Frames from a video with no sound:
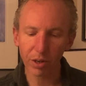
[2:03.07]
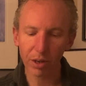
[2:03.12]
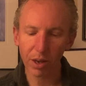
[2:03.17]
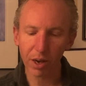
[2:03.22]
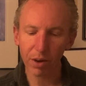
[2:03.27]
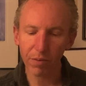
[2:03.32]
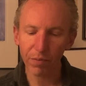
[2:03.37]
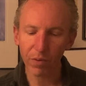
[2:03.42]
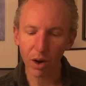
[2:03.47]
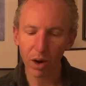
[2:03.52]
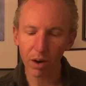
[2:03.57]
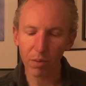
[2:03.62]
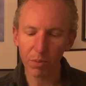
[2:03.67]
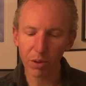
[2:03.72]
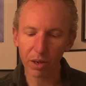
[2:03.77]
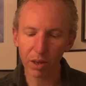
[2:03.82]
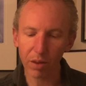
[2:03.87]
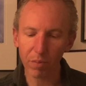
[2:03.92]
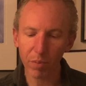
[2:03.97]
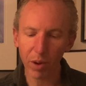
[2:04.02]
in the
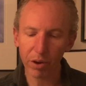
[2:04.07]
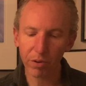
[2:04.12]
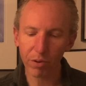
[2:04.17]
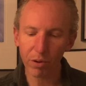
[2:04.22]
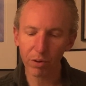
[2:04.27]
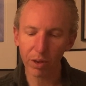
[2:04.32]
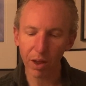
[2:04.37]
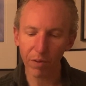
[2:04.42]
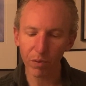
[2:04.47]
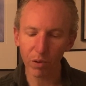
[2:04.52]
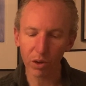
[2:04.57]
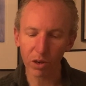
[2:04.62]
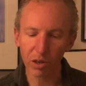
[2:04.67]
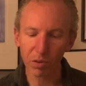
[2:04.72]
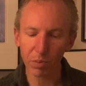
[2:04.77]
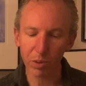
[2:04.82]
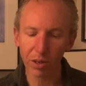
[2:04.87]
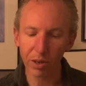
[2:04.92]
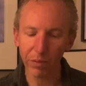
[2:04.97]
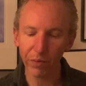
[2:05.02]
environment at the micro level are
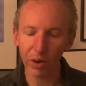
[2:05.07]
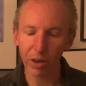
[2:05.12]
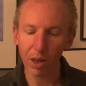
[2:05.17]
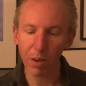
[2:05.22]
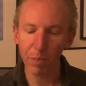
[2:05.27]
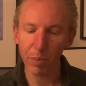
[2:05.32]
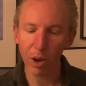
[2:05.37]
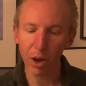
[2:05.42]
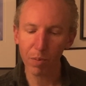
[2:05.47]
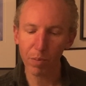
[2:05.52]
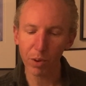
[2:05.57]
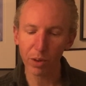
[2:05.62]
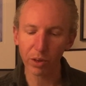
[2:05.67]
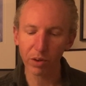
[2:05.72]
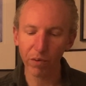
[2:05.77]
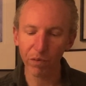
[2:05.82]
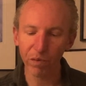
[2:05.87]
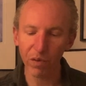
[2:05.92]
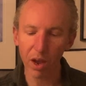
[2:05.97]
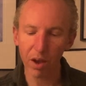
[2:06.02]
specifically purposed
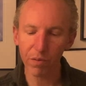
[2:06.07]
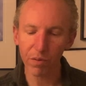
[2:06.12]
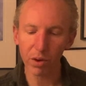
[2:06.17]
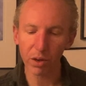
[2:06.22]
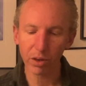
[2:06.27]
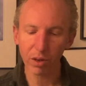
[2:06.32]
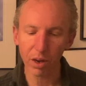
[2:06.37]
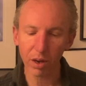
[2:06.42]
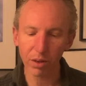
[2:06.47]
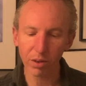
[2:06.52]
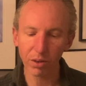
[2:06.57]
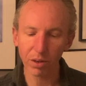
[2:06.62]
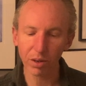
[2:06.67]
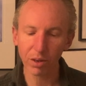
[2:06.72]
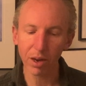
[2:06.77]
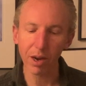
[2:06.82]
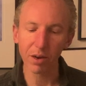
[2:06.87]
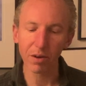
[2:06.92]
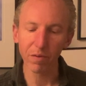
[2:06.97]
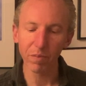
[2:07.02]
to favor a certain
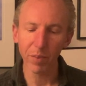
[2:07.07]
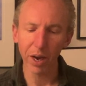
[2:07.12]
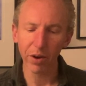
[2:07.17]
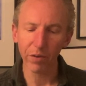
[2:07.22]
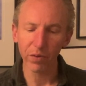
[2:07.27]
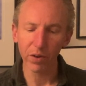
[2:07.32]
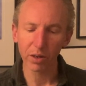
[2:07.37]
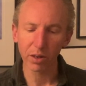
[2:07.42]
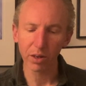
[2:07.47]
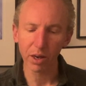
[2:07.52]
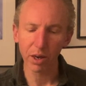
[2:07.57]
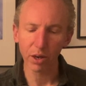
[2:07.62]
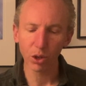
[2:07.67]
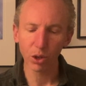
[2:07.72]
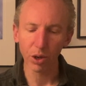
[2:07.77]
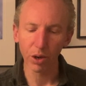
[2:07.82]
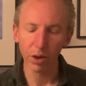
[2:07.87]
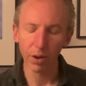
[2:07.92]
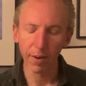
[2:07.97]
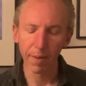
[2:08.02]
state of
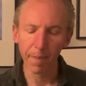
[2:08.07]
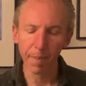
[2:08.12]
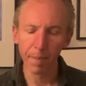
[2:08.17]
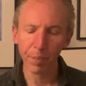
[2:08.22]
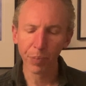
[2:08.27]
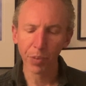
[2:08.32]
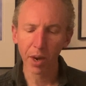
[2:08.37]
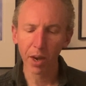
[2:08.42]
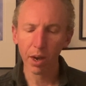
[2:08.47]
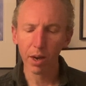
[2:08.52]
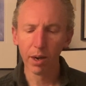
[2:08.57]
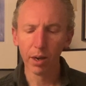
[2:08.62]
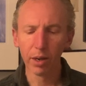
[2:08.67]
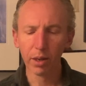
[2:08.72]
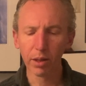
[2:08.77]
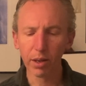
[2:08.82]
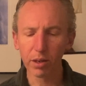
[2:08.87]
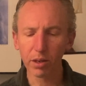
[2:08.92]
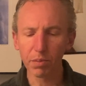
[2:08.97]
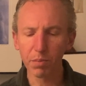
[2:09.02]
manifestation.
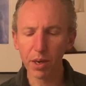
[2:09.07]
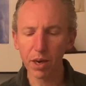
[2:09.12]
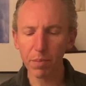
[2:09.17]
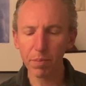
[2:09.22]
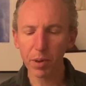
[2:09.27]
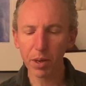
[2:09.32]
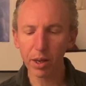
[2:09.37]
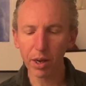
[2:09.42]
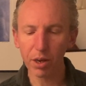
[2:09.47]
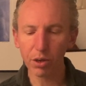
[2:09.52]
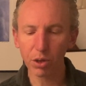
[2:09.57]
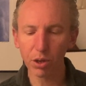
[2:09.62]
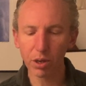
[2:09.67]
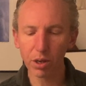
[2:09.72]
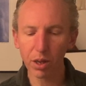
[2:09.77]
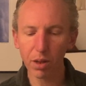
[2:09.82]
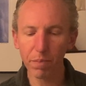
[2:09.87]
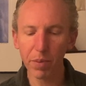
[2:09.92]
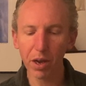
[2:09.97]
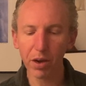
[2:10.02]
This manipulation
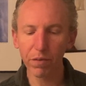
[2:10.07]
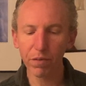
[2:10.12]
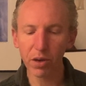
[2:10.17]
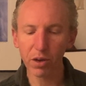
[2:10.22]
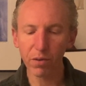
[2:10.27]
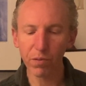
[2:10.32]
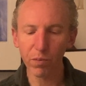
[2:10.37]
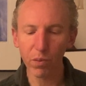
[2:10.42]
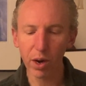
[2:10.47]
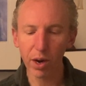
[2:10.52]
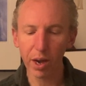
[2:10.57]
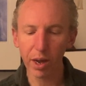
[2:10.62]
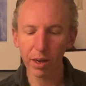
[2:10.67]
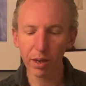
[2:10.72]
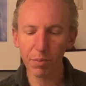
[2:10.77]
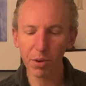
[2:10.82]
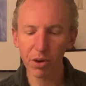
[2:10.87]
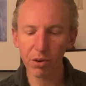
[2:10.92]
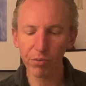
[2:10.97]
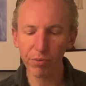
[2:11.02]
to the benefit of one
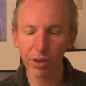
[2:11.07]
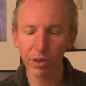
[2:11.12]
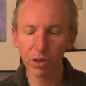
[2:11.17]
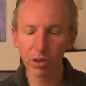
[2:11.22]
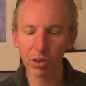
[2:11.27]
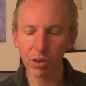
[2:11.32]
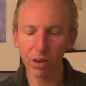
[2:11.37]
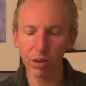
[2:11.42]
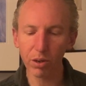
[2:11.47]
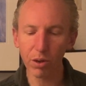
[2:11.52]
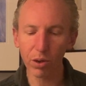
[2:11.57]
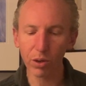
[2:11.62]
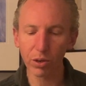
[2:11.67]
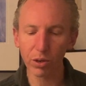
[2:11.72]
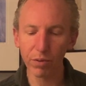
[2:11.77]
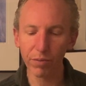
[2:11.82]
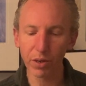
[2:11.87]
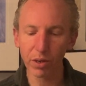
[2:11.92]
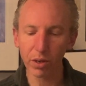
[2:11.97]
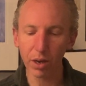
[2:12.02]
element risks the loss
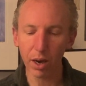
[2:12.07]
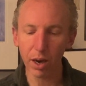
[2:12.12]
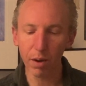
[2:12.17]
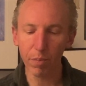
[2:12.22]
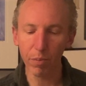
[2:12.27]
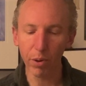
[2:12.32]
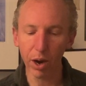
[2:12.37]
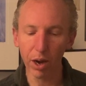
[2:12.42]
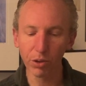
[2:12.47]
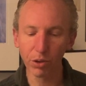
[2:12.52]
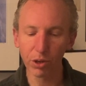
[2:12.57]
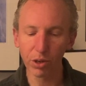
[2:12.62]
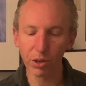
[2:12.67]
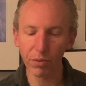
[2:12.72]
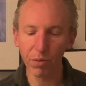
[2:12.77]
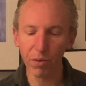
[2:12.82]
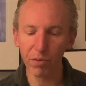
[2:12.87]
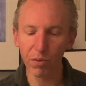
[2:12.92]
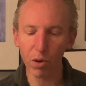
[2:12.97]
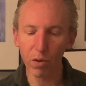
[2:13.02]
of entire branches
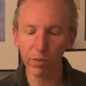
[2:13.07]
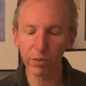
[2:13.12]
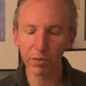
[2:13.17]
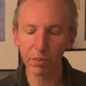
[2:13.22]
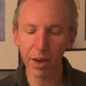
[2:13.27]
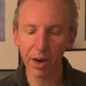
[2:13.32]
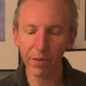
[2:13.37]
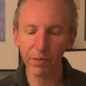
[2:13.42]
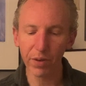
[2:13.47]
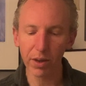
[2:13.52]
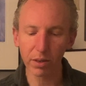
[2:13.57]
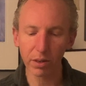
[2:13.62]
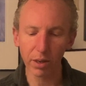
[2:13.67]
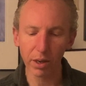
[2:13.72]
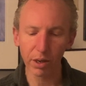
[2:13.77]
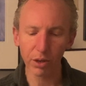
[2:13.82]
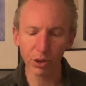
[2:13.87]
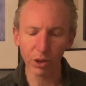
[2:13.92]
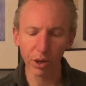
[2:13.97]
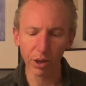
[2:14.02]
of evolved
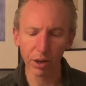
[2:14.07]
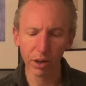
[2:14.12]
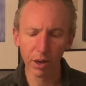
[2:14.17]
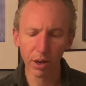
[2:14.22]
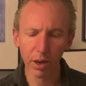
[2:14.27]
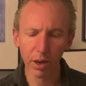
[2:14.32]
manifestation.